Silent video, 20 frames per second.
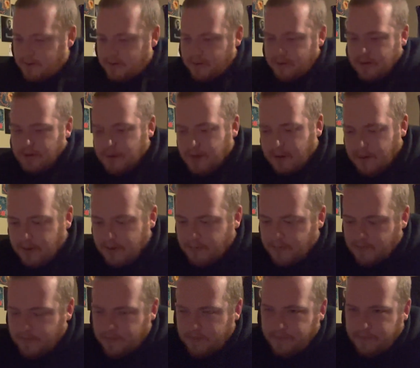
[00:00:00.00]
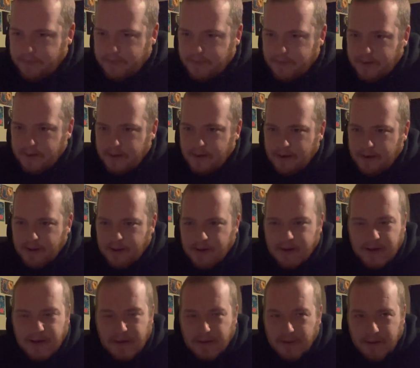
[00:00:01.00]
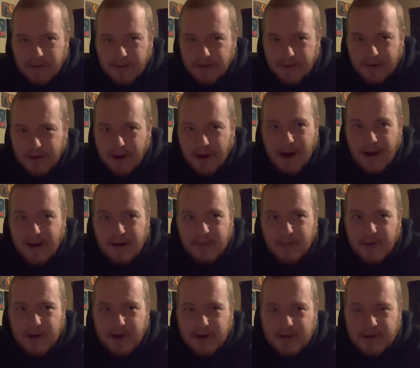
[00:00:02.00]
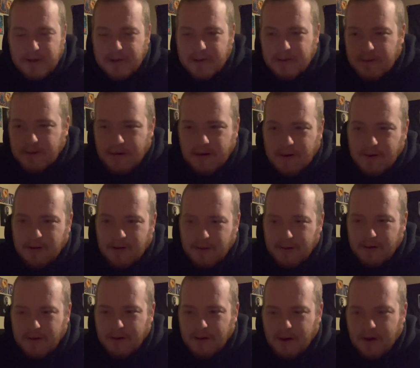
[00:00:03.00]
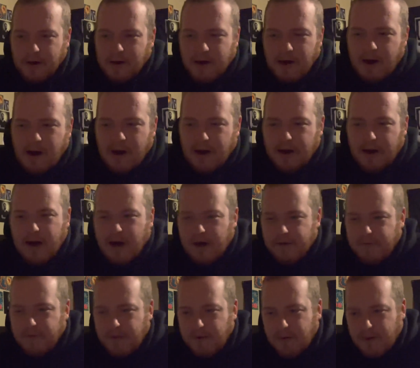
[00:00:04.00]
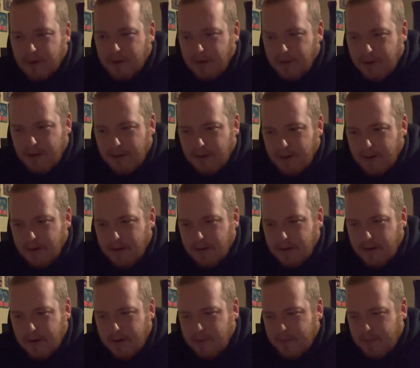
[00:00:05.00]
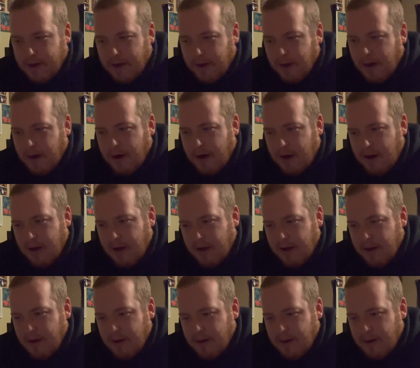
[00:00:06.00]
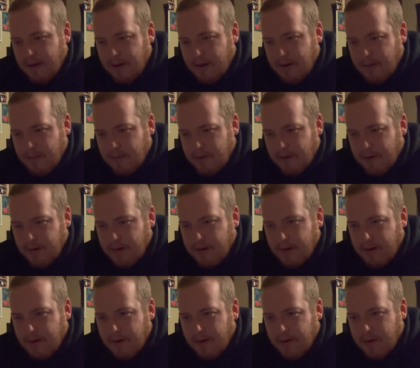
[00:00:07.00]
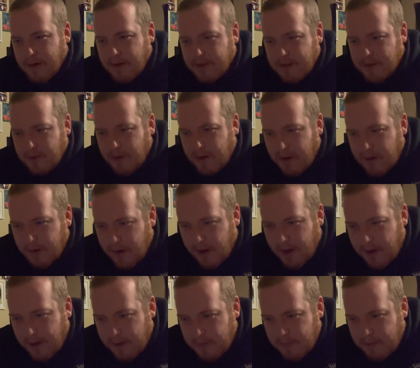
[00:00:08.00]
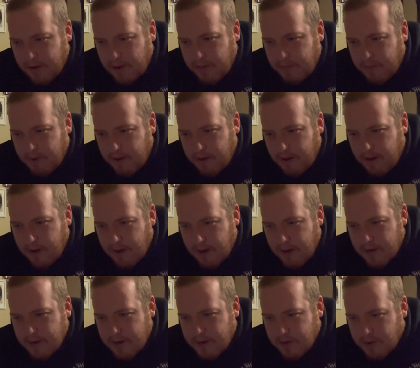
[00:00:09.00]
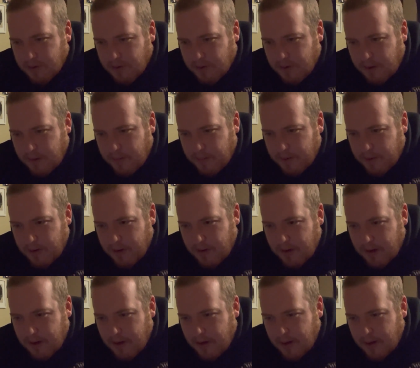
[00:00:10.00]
her name? Like, the anime's god awful. Oh my God. Oh my God. Okay, so on IMDb, Soul Reaper,